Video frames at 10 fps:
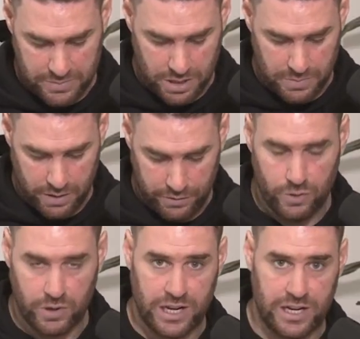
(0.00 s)
into barrier
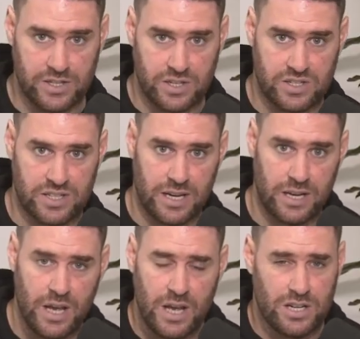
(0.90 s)
14, as you said.
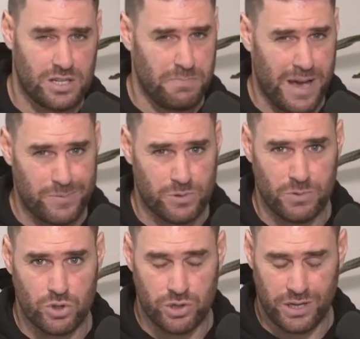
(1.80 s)
Just maps
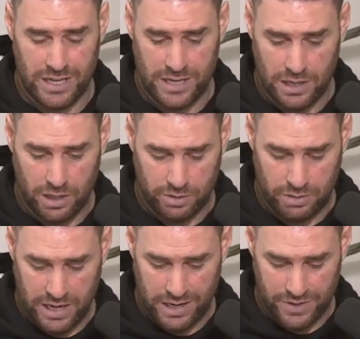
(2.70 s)
real tricky. I thought
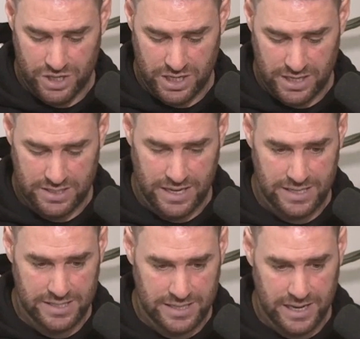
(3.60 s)
had every chance last
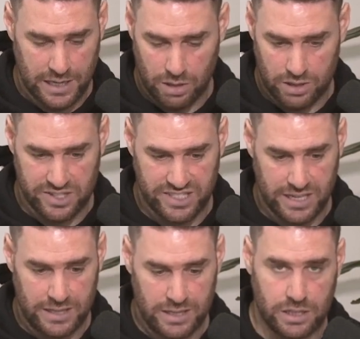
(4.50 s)
start. I
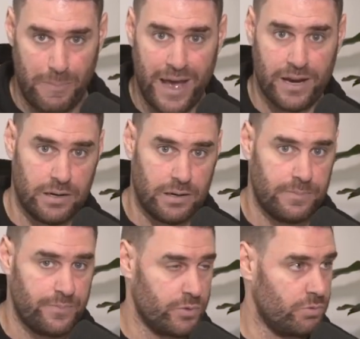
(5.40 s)
concede that the pattern
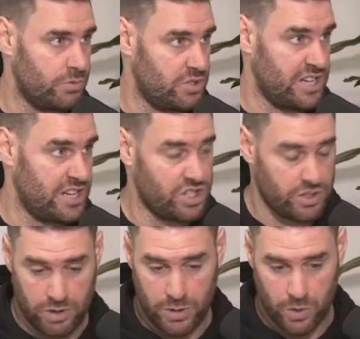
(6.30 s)
says she
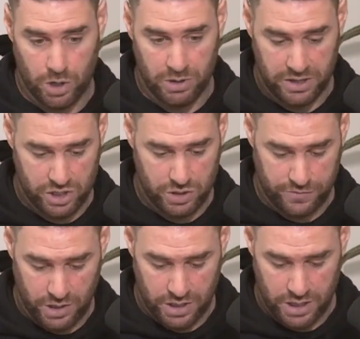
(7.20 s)
ran well, but I think she'll
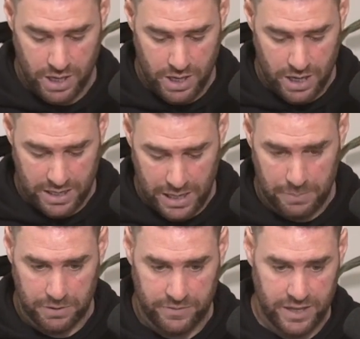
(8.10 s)
find a
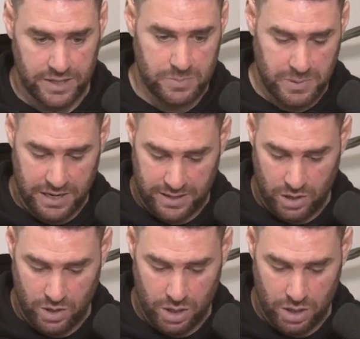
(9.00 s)
couple of others better than
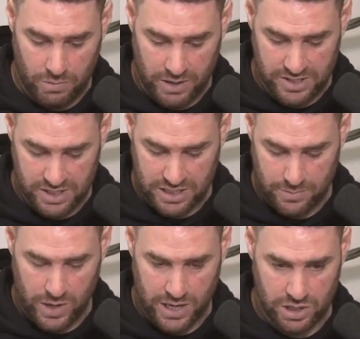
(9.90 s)
her. Race 6, number
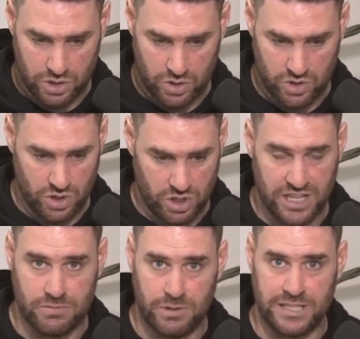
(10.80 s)
1, Do Sir. She
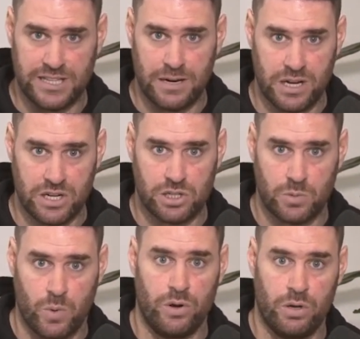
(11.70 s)
hasn't really done much to
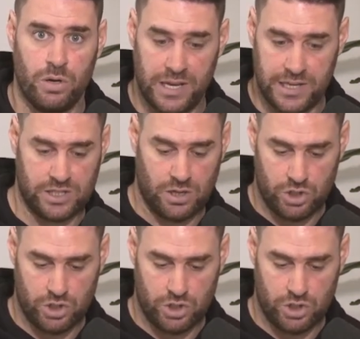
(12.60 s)
warrant her being so